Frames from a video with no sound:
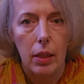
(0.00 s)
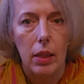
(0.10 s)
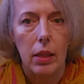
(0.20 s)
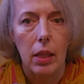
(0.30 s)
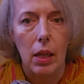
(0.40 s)

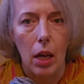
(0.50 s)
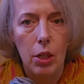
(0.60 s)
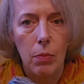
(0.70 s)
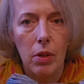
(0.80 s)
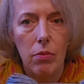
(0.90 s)
The
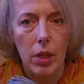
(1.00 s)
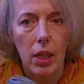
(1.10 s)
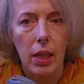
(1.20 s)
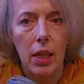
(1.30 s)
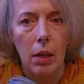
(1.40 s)
cashmere
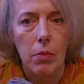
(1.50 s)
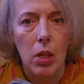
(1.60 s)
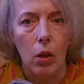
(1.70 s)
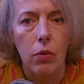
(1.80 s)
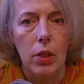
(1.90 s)
really comes
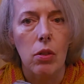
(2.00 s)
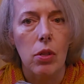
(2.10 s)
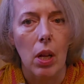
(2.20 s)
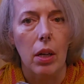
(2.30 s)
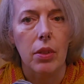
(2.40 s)
out when you
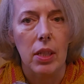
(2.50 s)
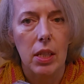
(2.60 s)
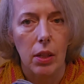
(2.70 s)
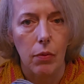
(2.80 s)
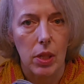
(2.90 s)
start
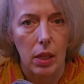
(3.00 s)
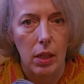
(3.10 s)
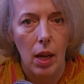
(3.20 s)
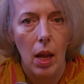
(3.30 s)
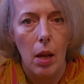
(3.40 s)
knitting with it,
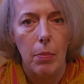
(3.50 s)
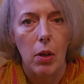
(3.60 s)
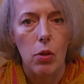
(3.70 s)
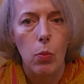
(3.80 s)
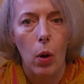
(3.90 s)

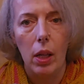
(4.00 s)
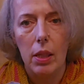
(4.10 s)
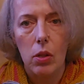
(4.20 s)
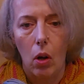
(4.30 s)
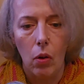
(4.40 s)
because while
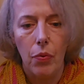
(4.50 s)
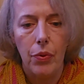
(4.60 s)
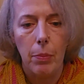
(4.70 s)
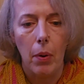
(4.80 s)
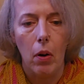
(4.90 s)
it's on the
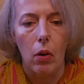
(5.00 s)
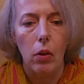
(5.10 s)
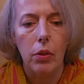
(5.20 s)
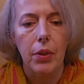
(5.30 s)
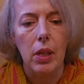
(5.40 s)

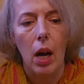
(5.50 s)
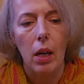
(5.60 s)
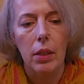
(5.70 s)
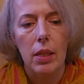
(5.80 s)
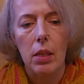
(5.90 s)
ball, the
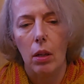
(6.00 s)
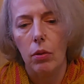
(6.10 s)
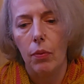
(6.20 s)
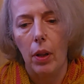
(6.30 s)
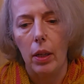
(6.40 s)
yarn is kind
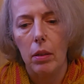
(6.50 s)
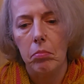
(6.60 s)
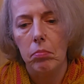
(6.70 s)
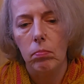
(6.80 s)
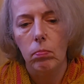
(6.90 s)
of like,
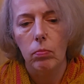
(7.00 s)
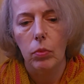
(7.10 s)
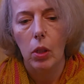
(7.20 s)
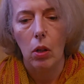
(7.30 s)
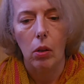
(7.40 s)

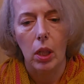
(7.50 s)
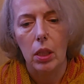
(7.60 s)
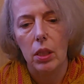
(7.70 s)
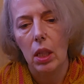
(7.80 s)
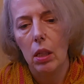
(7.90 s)
you know, like a
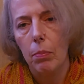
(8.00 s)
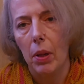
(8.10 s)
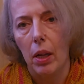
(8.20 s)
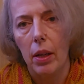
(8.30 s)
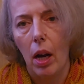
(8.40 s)
single
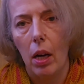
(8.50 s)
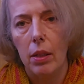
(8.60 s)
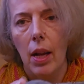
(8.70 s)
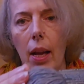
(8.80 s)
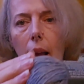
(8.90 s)
ply yarn,
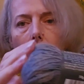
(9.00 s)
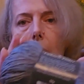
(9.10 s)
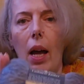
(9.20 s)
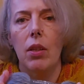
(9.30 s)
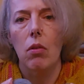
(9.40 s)

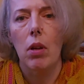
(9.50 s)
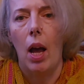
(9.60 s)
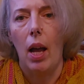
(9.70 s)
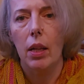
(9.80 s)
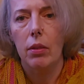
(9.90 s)
and you
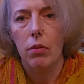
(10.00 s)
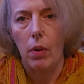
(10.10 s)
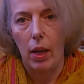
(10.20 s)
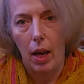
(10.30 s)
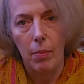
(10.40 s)
can't,
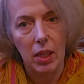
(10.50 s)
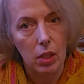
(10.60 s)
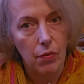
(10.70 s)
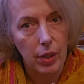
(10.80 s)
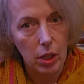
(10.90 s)
I mean, it's
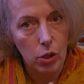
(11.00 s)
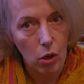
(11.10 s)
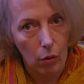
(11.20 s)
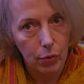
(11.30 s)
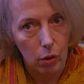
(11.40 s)
very
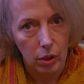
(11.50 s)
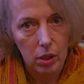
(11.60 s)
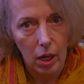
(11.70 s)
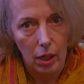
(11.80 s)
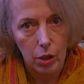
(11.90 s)
soft on the
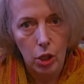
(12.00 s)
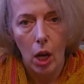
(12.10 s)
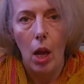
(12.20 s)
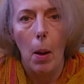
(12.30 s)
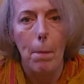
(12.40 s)
touch,
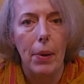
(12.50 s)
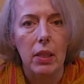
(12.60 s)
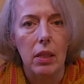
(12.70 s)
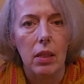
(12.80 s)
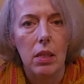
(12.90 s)
but
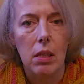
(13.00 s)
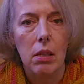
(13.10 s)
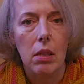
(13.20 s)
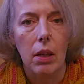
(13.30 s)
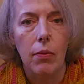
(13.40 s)
it
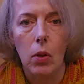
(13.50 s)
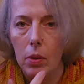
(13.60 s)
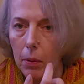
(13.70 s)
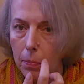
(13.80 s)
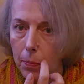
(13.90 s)
doesn't give you
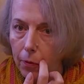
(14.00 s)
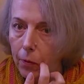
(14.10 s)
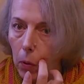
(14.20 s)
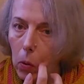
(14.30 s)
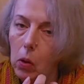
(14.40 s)
the
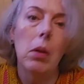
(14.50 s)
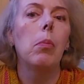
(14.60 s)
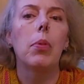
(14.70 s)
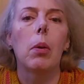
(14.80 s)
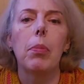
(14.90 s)
full
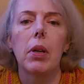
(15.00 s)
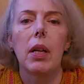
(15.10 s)
proper